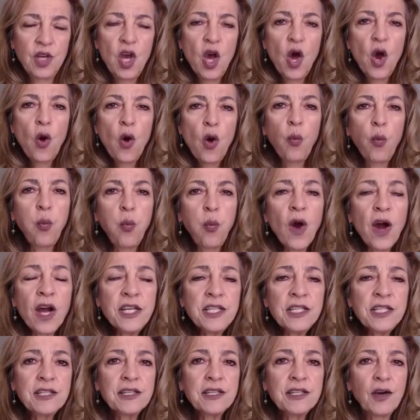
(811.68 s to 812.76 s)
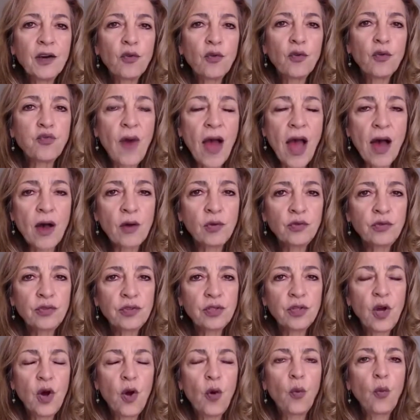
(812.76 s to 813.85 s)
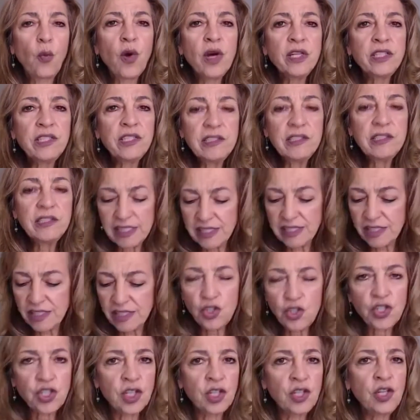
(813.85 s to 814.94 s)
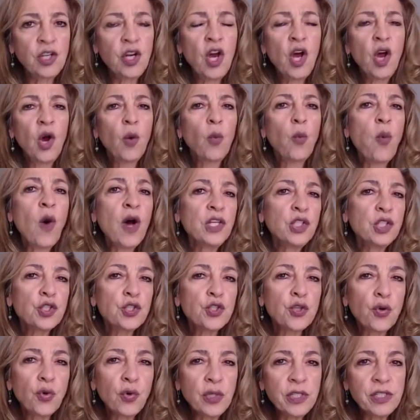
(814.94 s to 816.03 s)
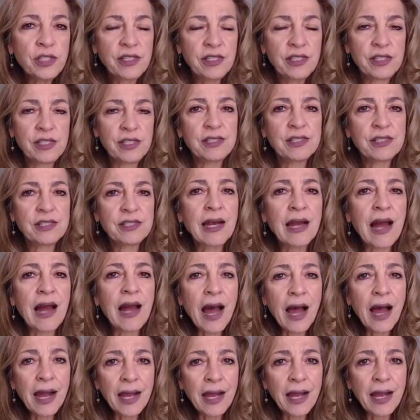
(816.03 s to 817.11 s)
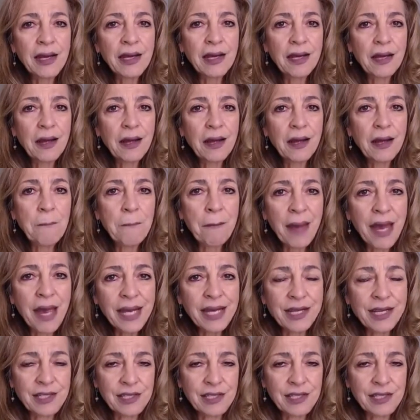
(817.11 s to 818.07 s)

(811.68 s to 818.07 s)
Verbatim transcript: What route, what decision, what choices that I made?